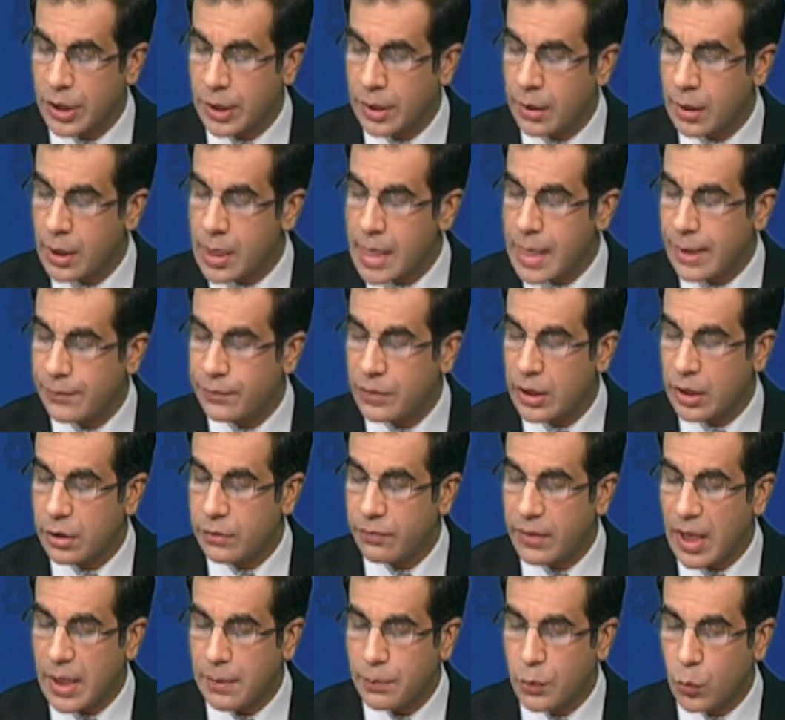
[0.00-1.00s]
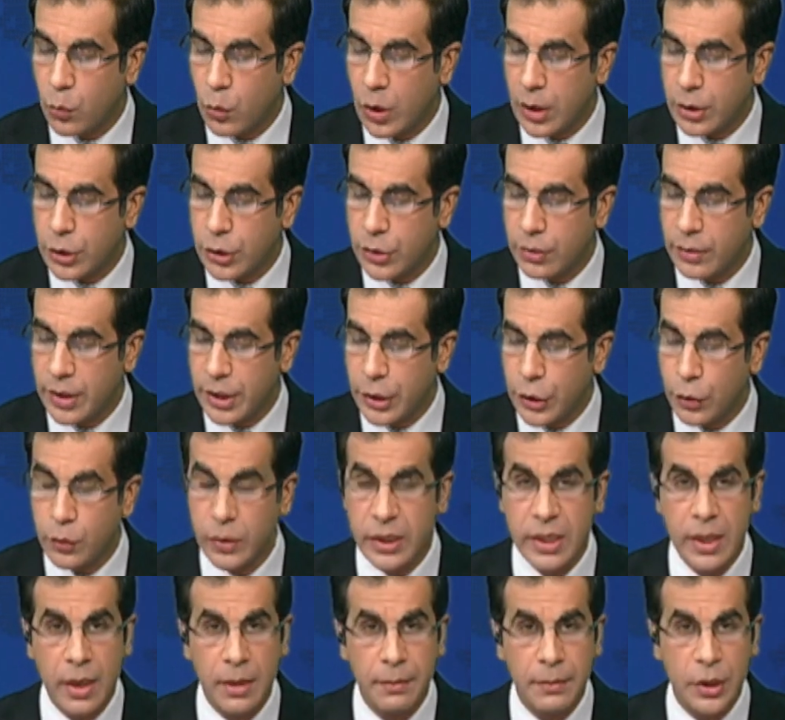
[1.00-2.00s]
the developed world to reduce their
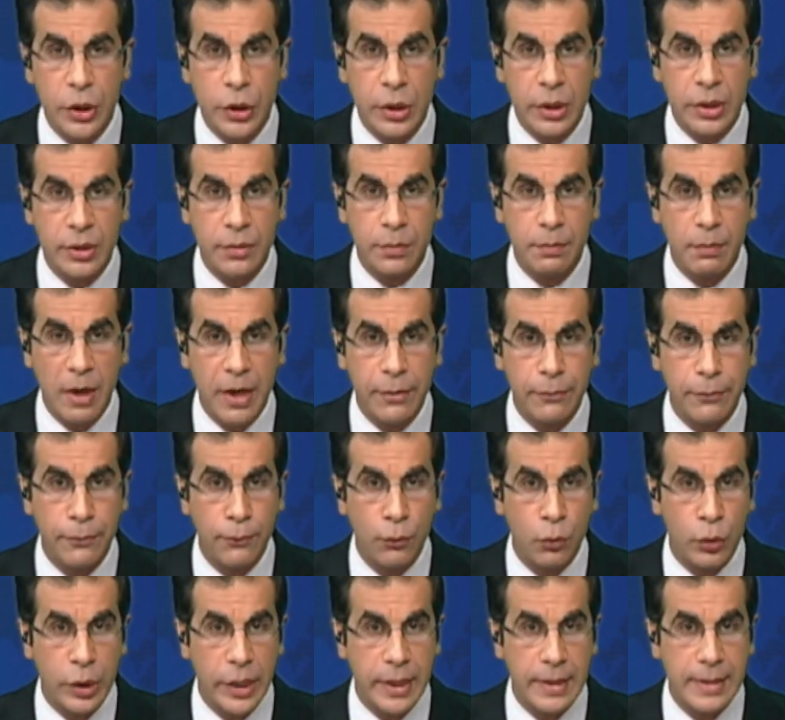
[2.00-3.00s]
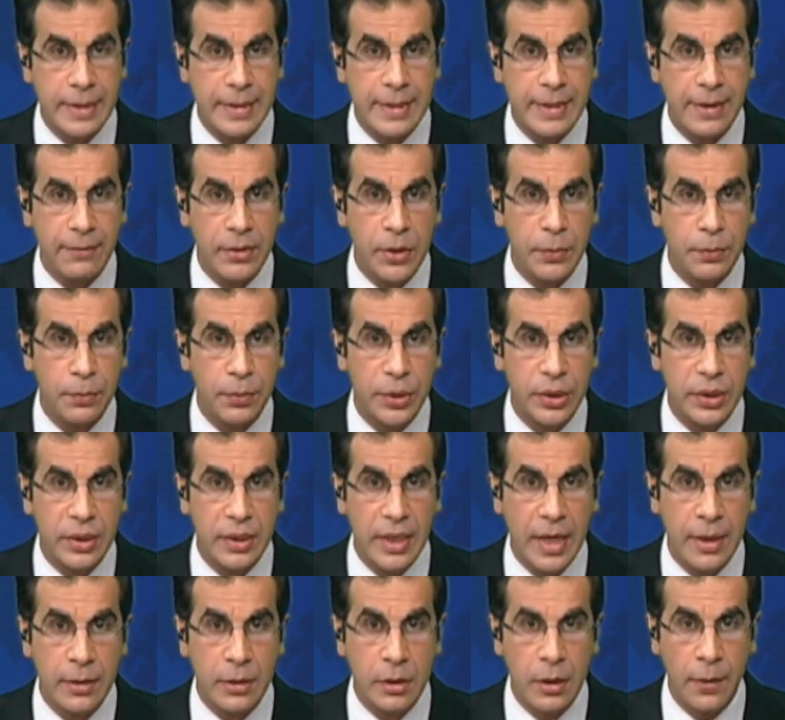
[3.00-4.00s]
emissions by 47%
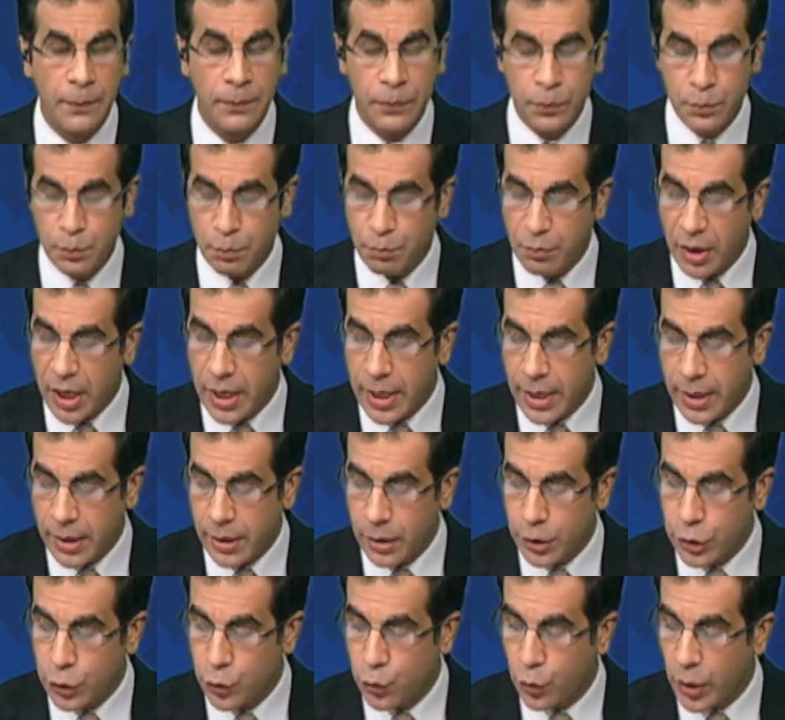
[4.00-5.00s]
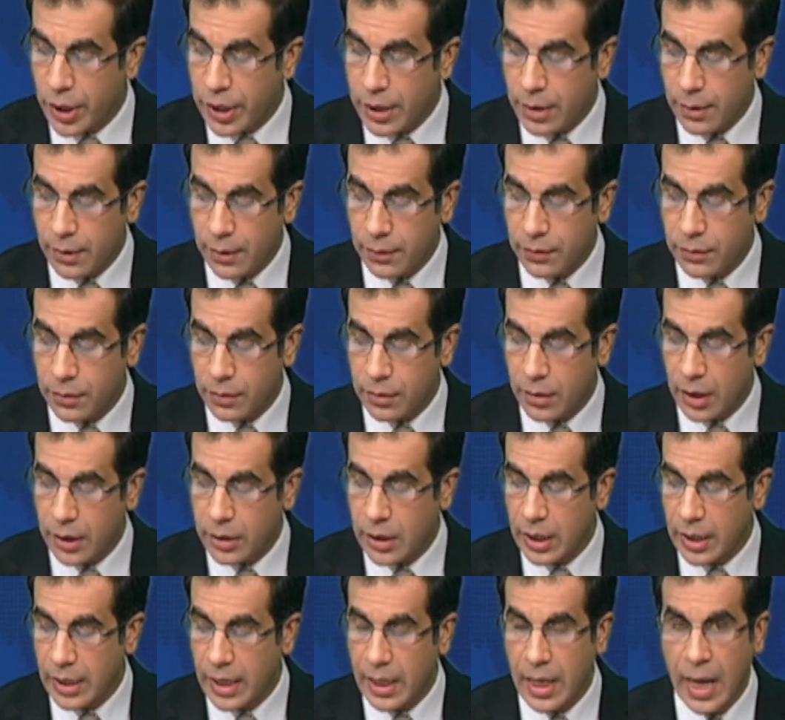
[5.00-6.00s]
by 2030.
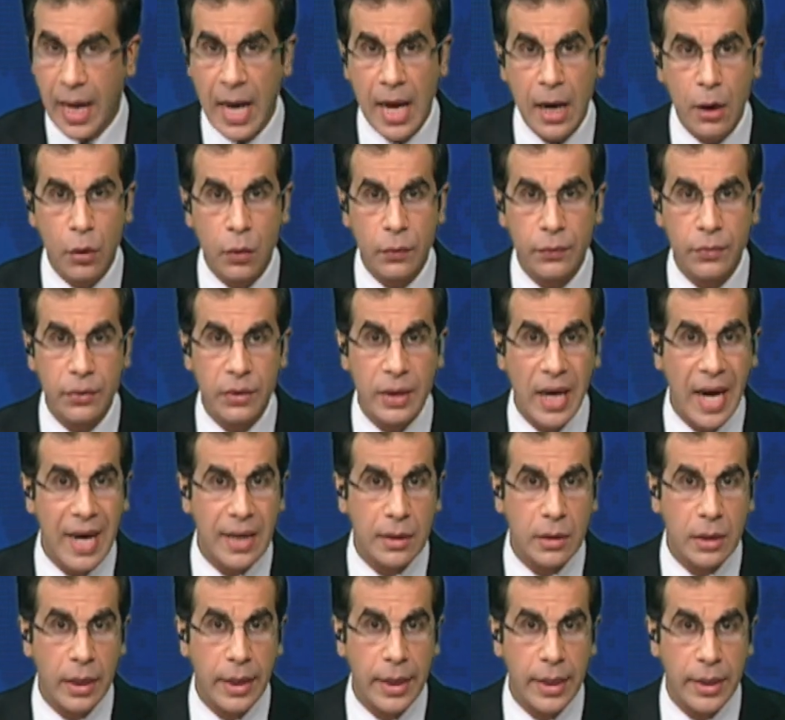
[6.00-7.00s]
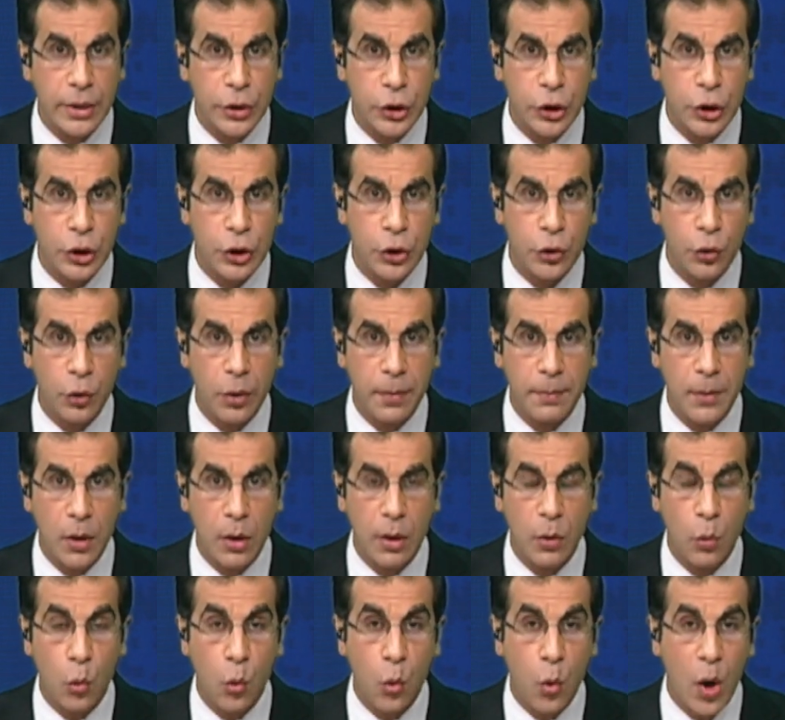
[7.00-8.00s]
How that is doable,
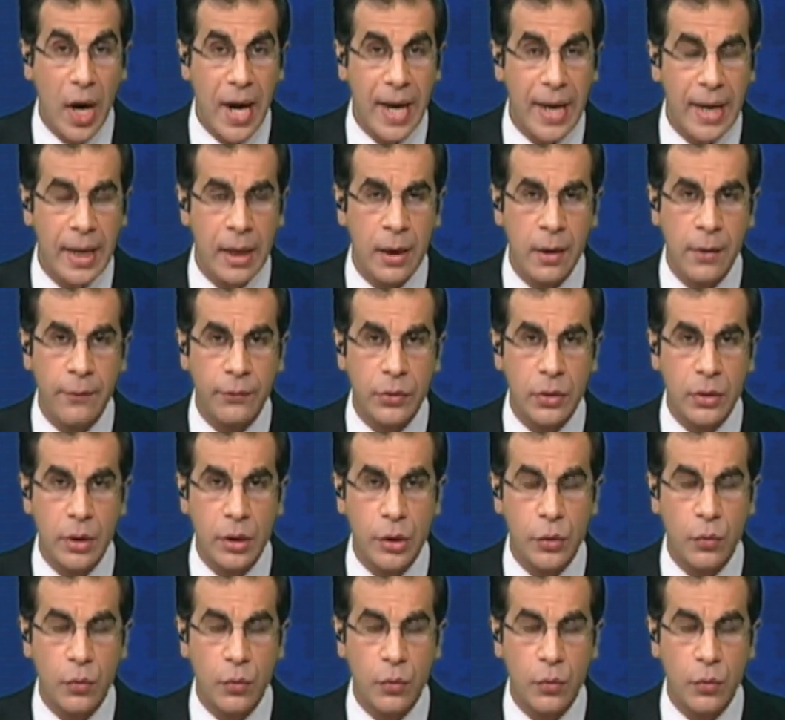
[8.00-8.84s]
why the developed